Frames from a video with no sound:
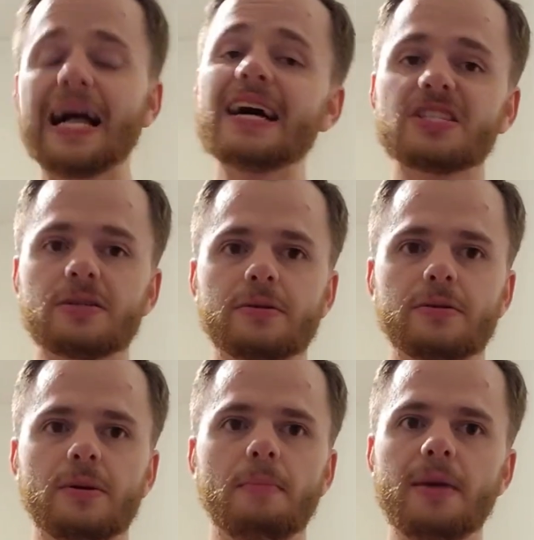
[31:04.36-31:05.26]
last
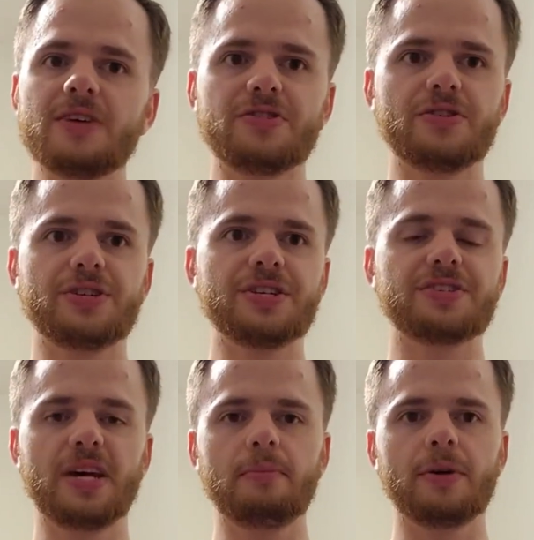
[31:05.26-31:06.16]
message he
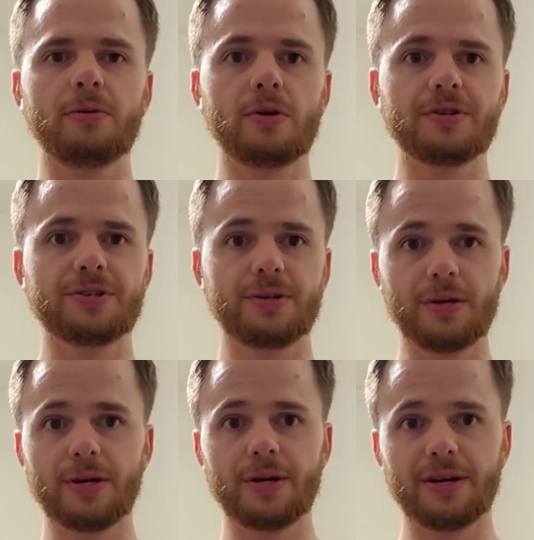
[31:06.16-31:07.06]
sent me was
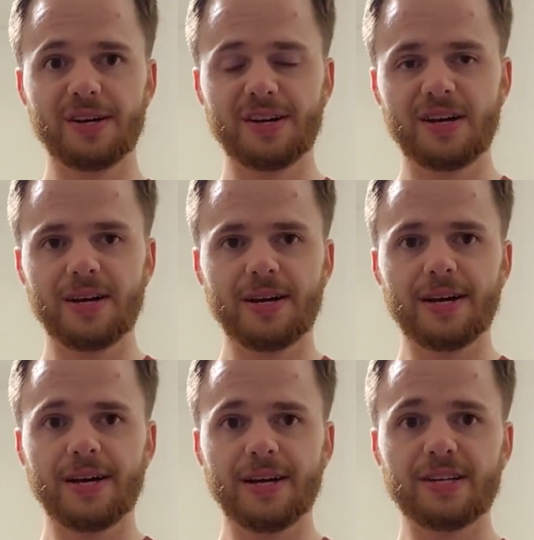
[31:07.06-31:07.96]

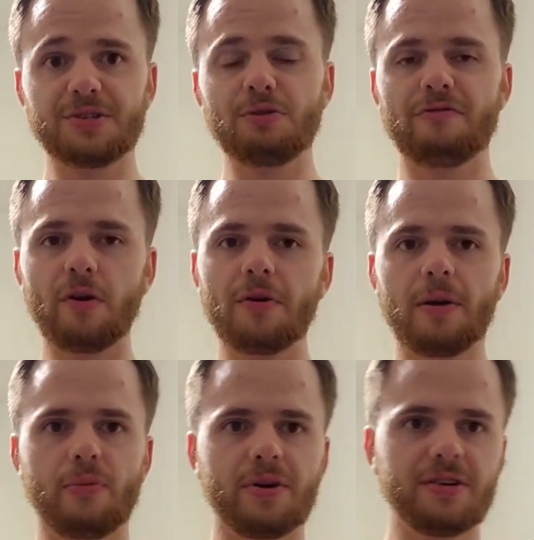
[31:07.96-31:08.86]
his new phone
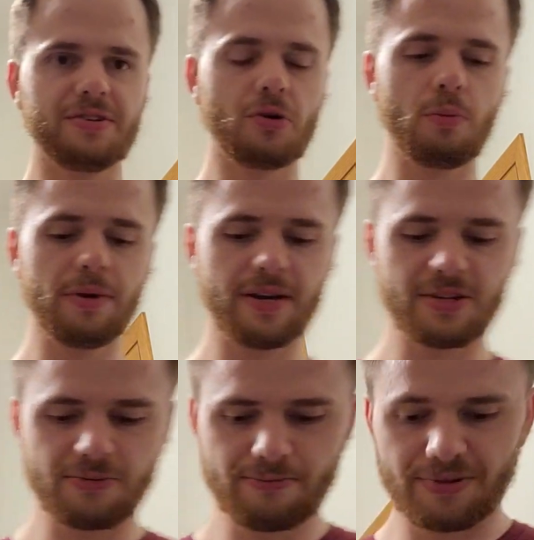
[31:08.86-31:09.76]
number, because he told me
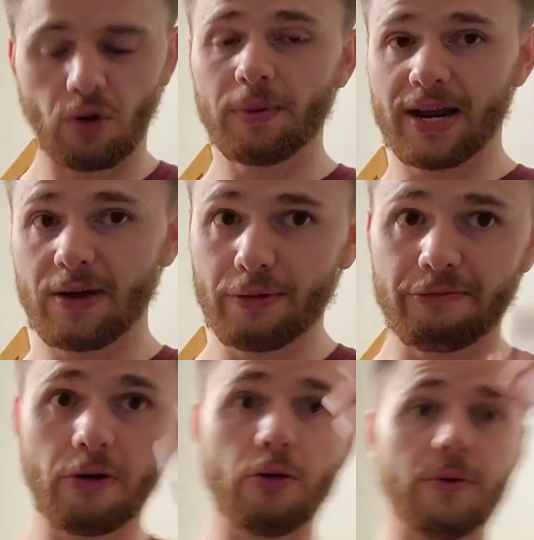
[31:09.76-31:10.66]
he had a new
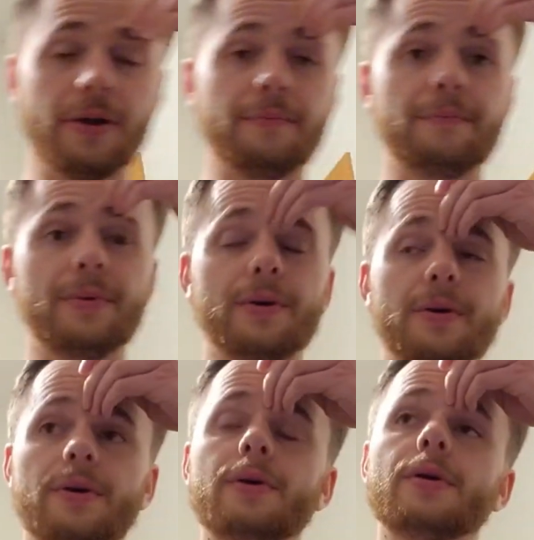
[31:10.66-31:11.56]
phone. And
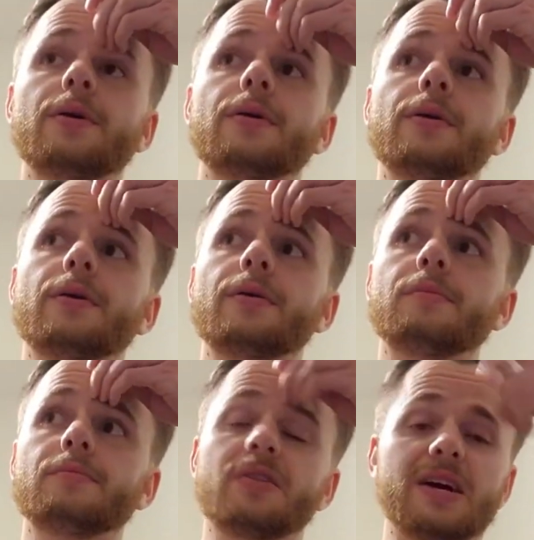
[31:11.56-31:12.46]

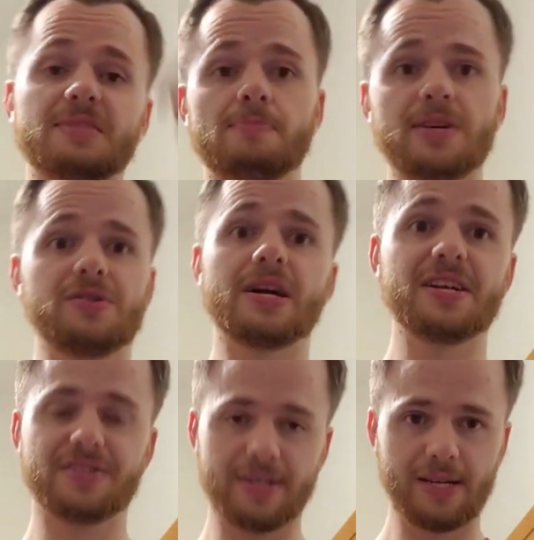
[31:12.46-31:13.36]
the last message
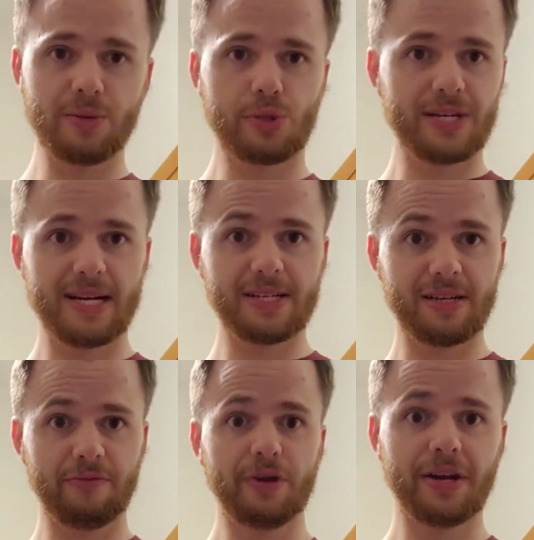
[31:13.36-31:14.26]
I sent him was
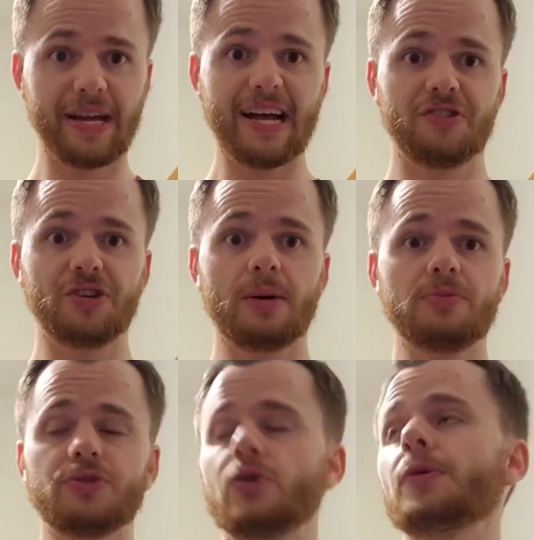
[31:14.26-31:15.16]
asking if we could catch
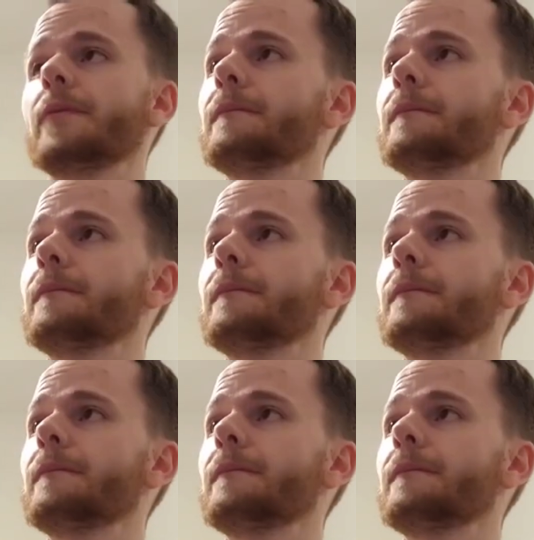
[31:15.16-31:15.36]
up soon.